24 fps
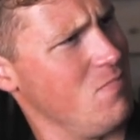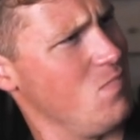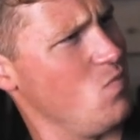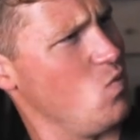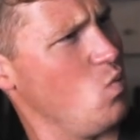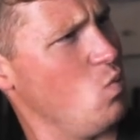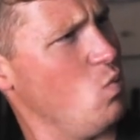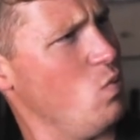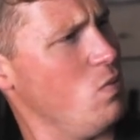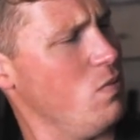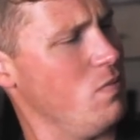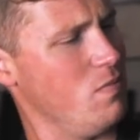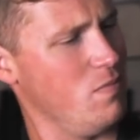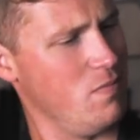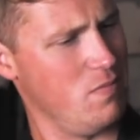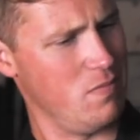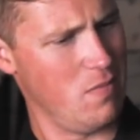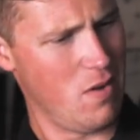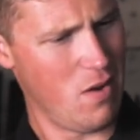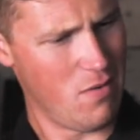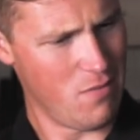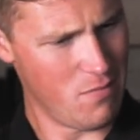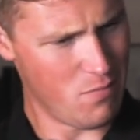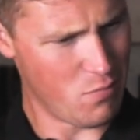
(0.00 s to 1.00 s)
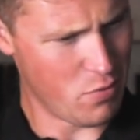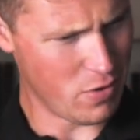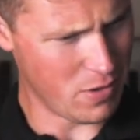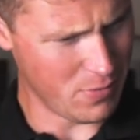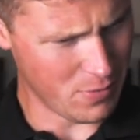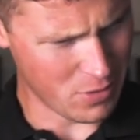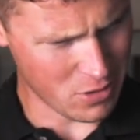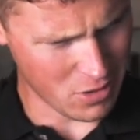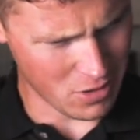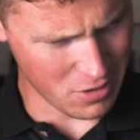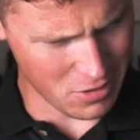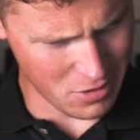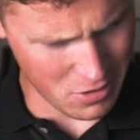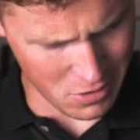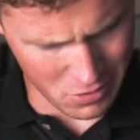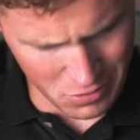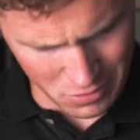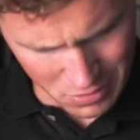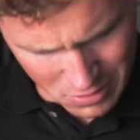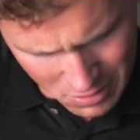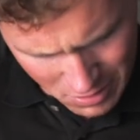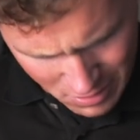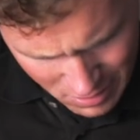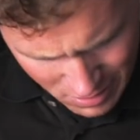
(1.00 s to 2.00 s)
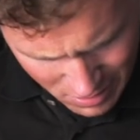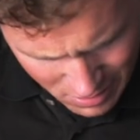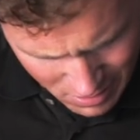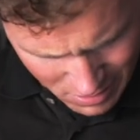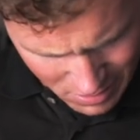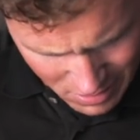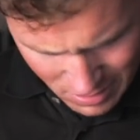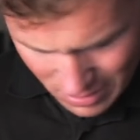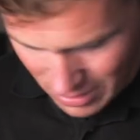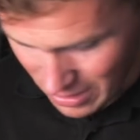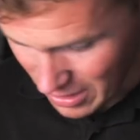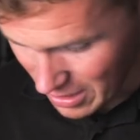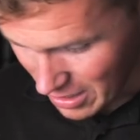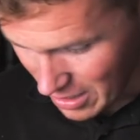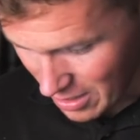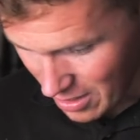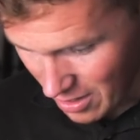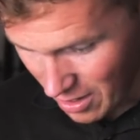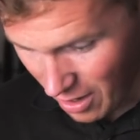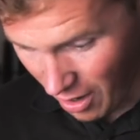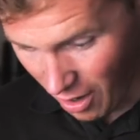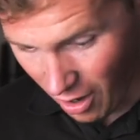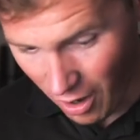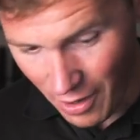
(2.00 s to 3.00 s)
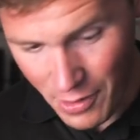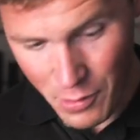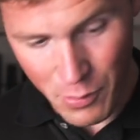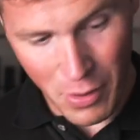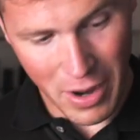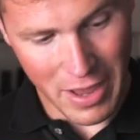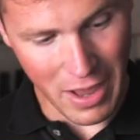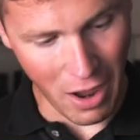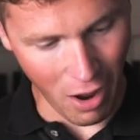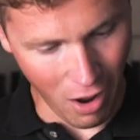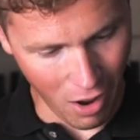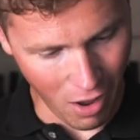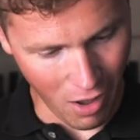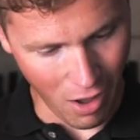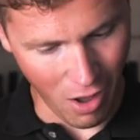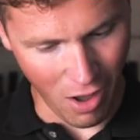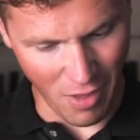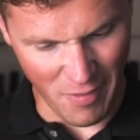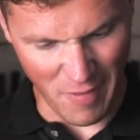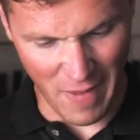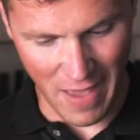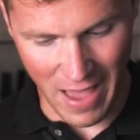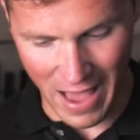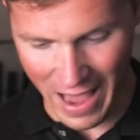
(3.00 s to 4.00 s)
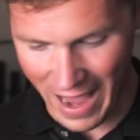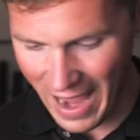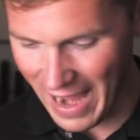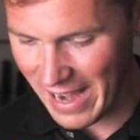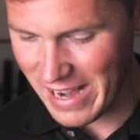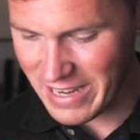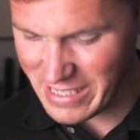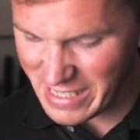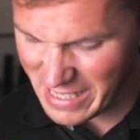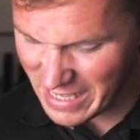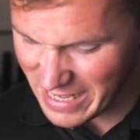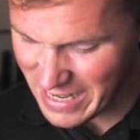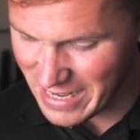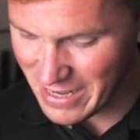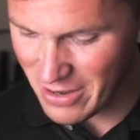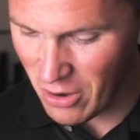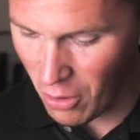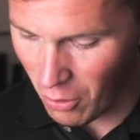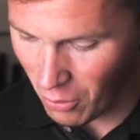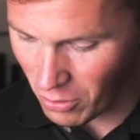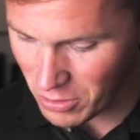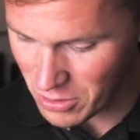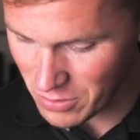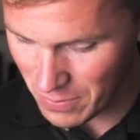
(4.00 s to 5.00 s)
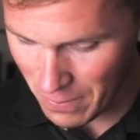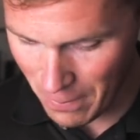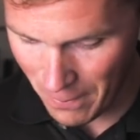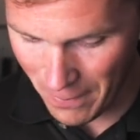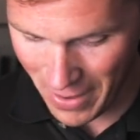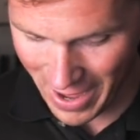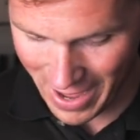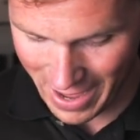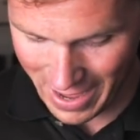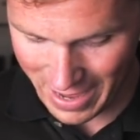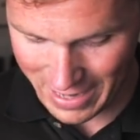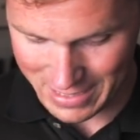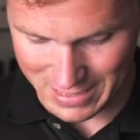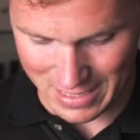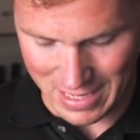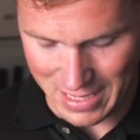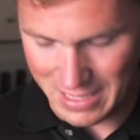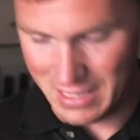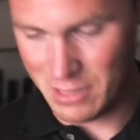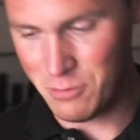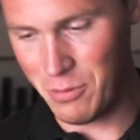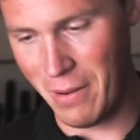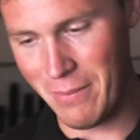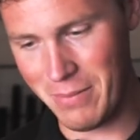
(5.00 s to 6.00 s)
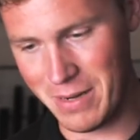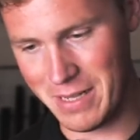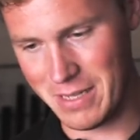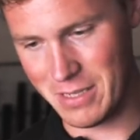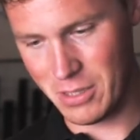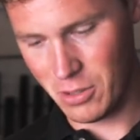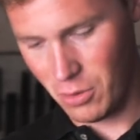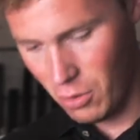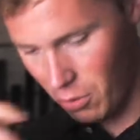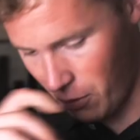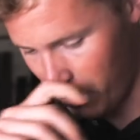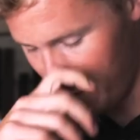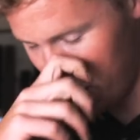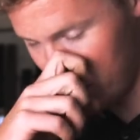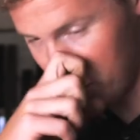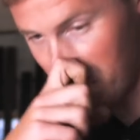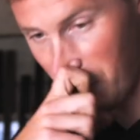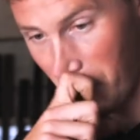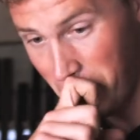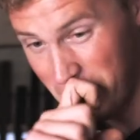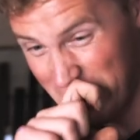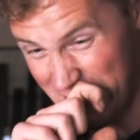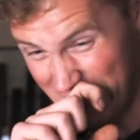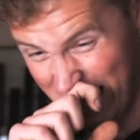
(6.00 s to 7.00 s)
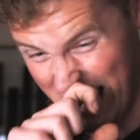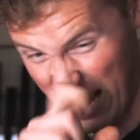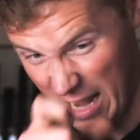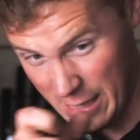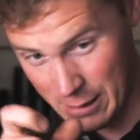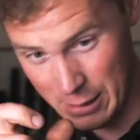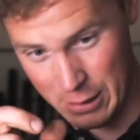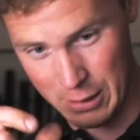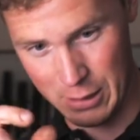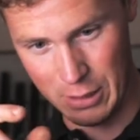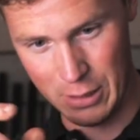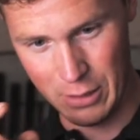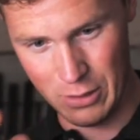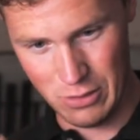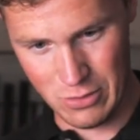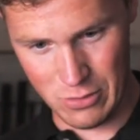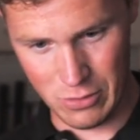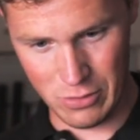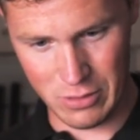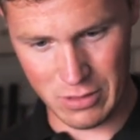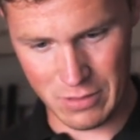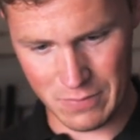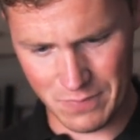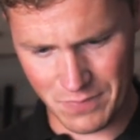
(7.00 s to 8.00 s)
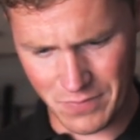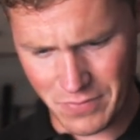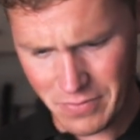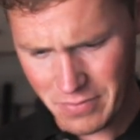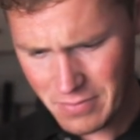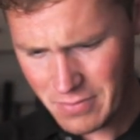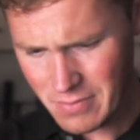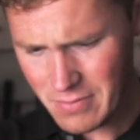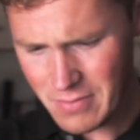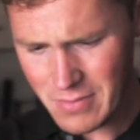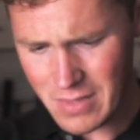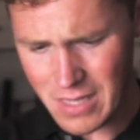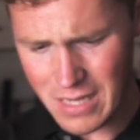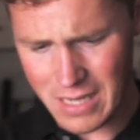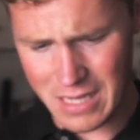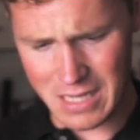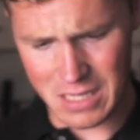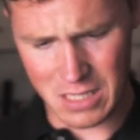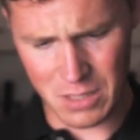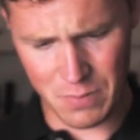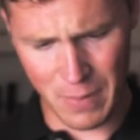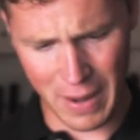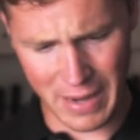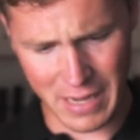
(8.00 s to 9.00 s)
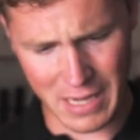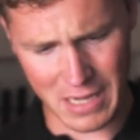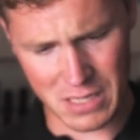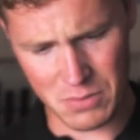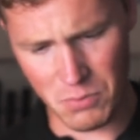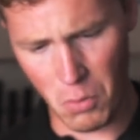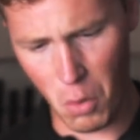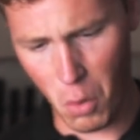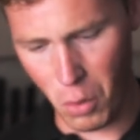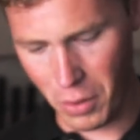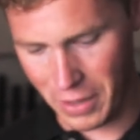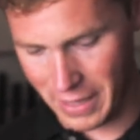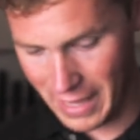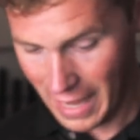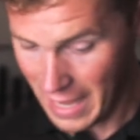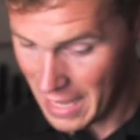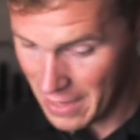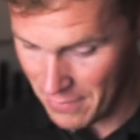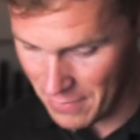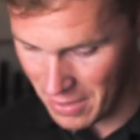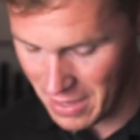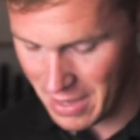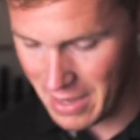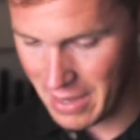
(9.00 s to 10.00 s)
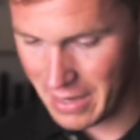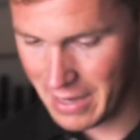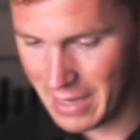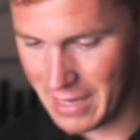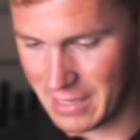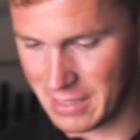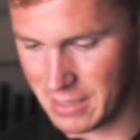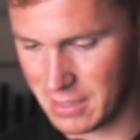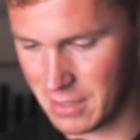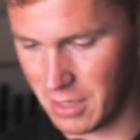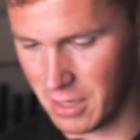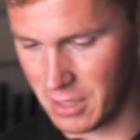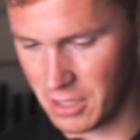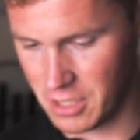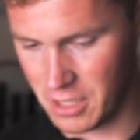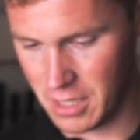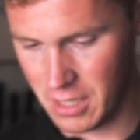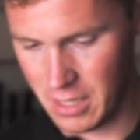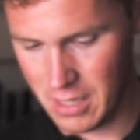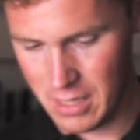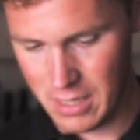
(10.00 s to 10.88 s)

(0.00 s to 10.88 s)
Or pretty much unused. Either way, they're actually not bad. This Webley and Scott is probably less good. Its spec is more gamey and as such,